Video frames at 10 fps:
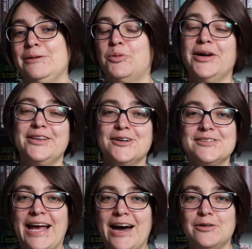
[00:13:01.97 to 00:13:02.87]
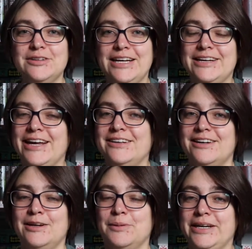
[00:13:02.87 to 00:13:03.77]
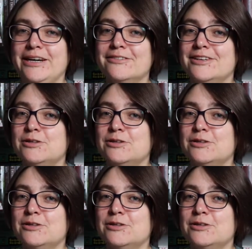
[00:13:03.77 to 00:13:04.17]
point those out in case anybody else is